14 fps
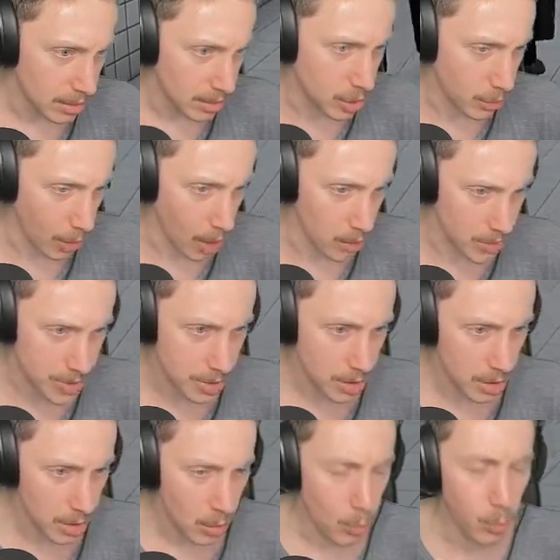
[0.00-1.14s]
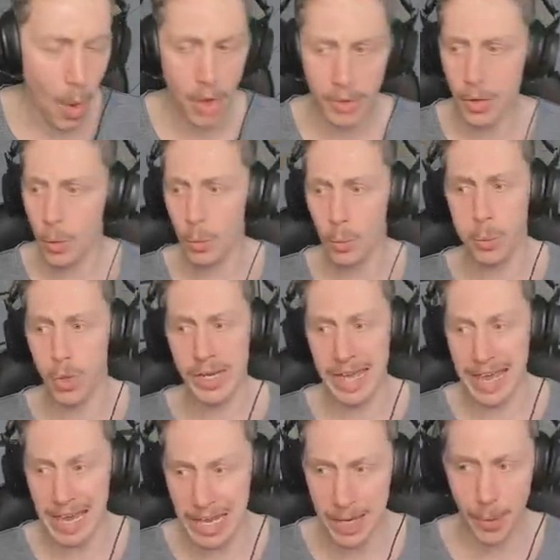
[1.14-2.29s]
Gross. What would
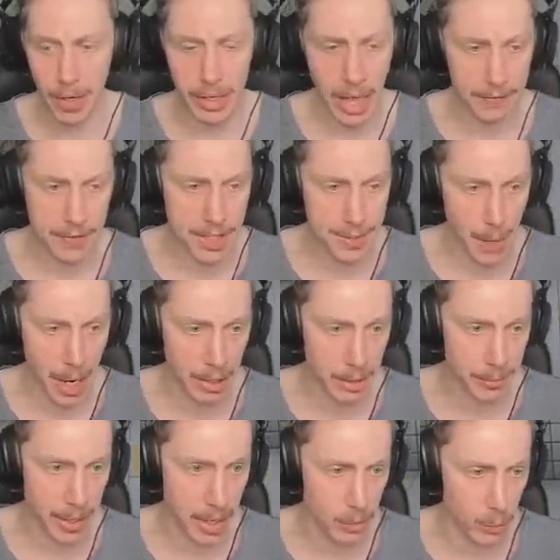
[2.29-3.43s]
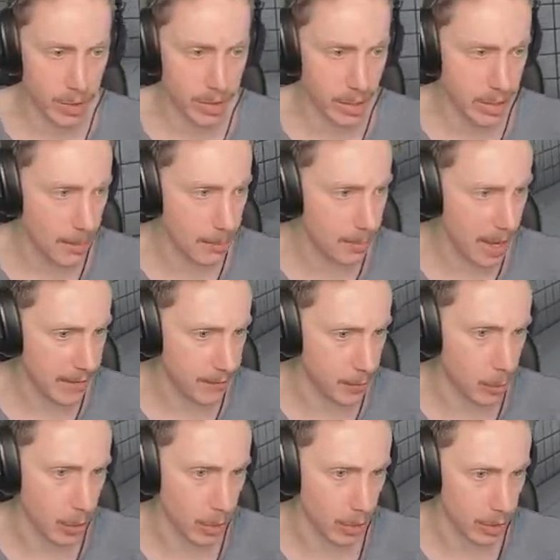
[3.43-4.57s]
anybody have to smile about when they come back from
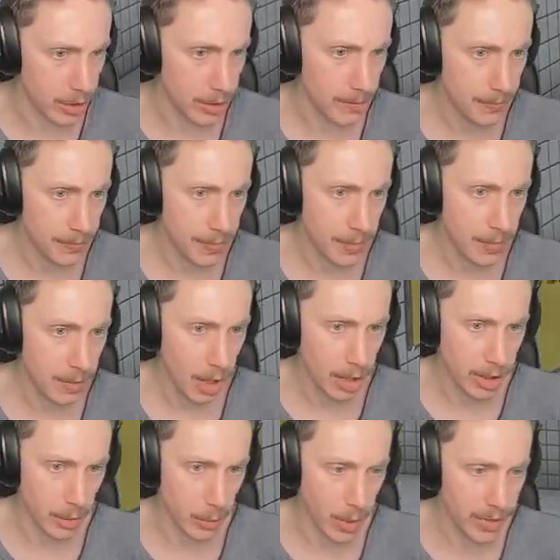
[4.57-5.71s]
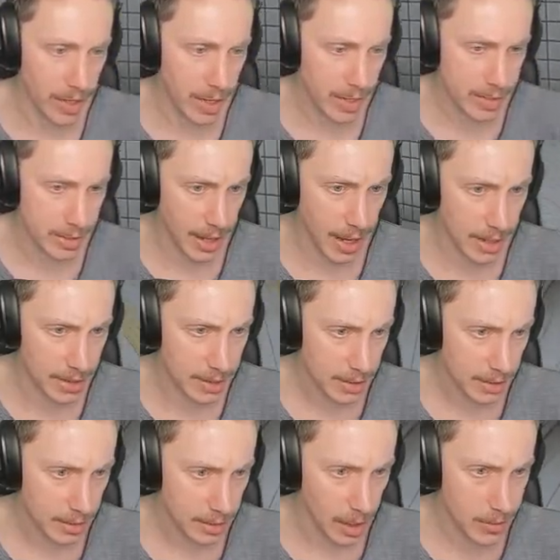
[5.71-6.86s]
work? Okay, we're at the exit 8.
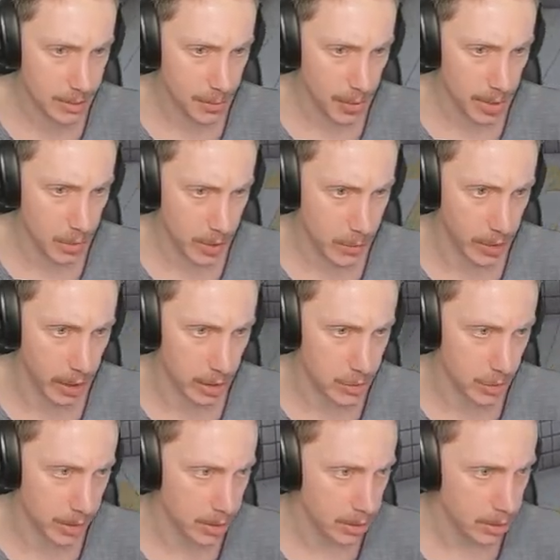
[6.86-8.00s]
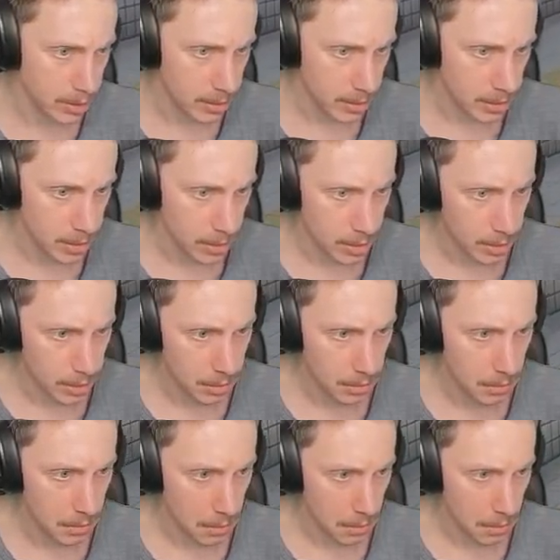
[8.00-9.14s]
That was a pretty quick one, actually.
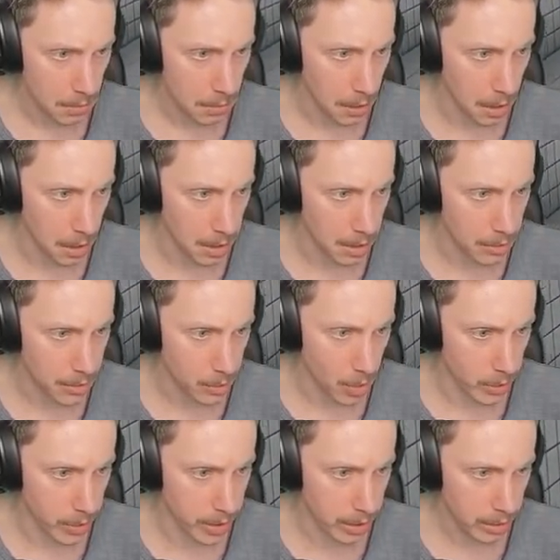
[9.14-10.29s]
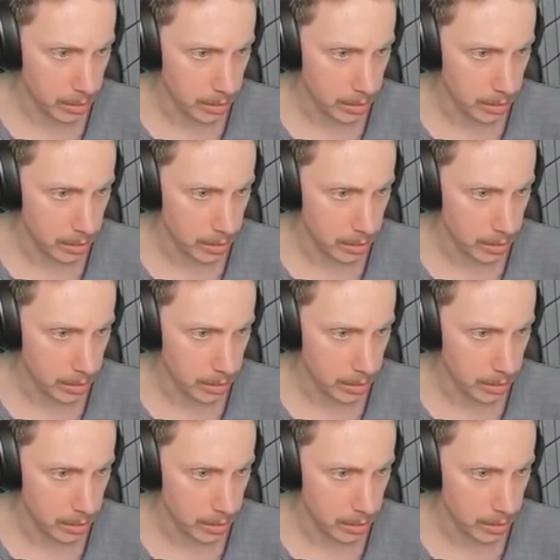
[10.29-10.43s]
Uh, anything wrong here?